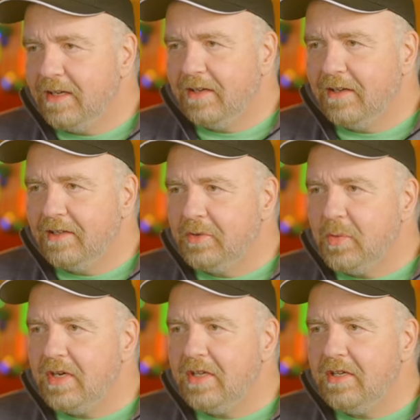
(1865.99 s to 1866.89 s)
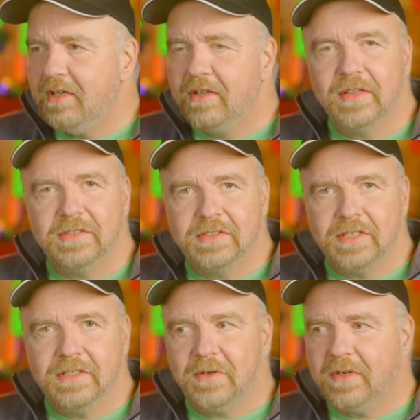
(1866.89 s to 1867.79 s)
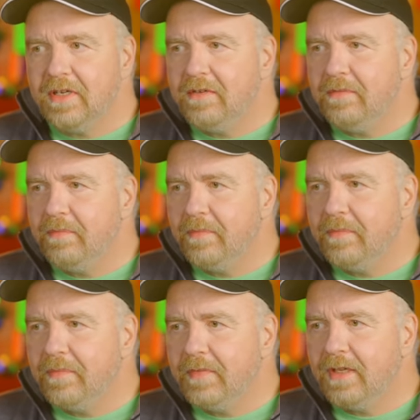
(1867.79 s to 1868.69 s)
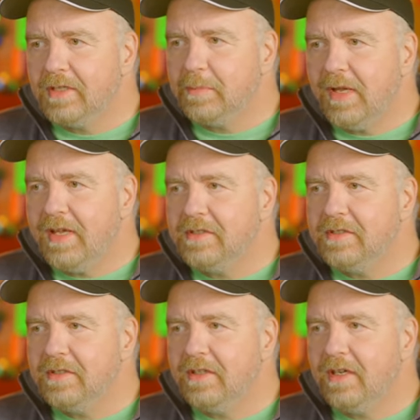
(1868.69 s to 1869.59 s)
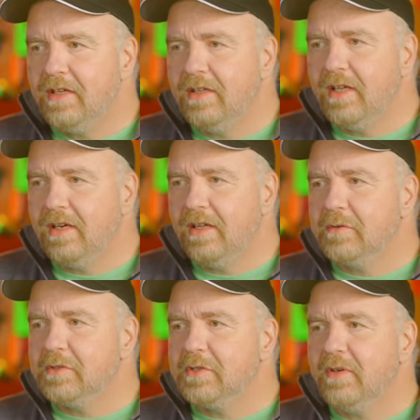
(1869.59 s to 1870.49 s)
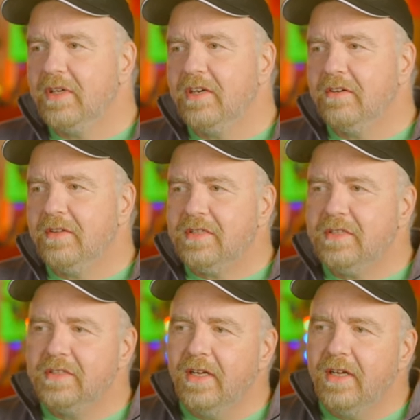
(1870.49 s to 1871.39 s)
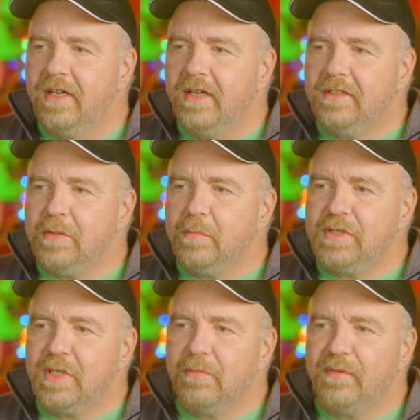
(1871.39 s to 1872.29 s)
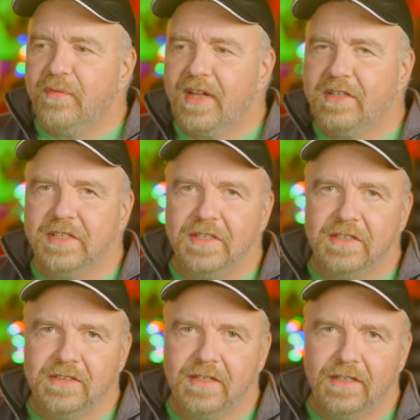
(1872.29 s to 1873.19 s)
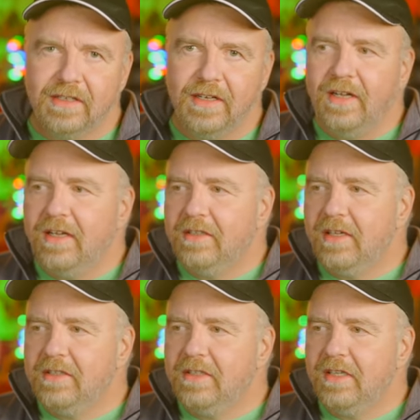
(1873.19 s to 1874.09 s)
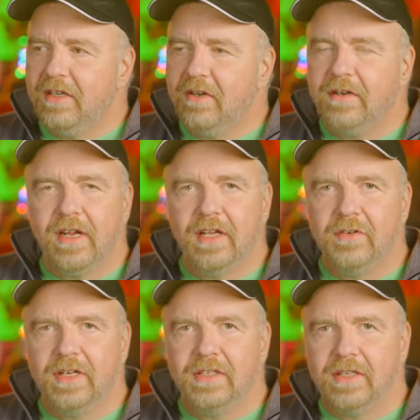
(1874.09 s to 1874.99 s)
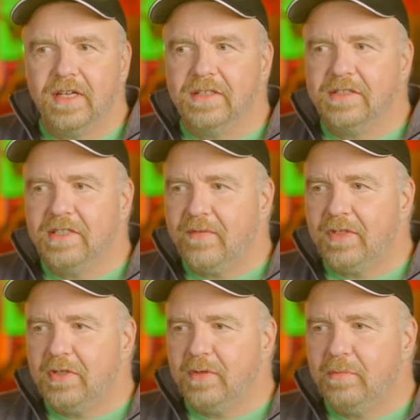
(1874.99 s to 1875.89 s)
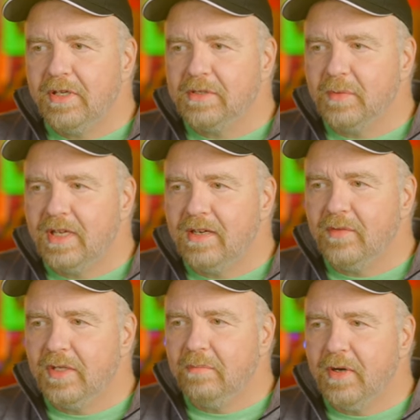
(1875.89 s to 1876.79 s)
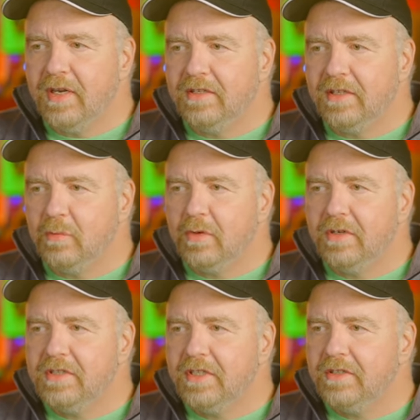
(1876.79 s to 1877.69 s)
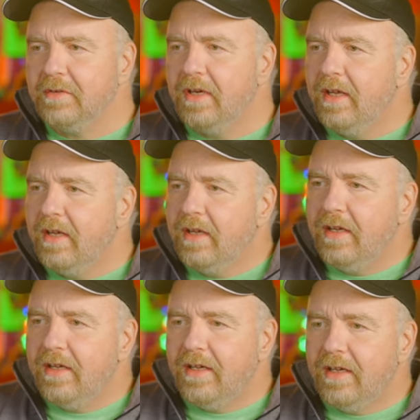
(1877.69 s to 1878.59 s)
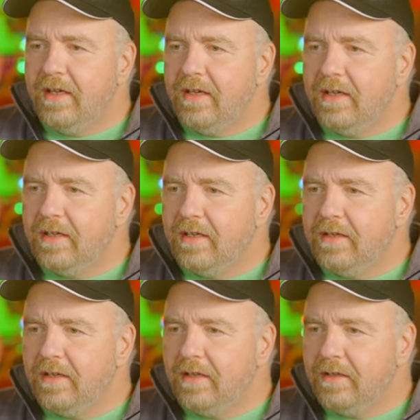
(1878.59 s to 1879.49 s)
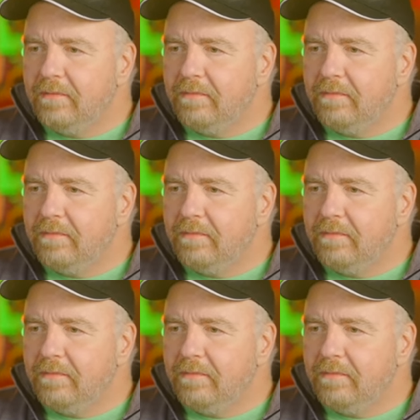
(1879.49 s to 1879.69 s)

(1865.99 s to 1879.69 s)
again line 20, the sys token, a space, and then literal string here. And this is some assembler fanciness that takes the current address, adds 7 to it because we have the byte and the words here, and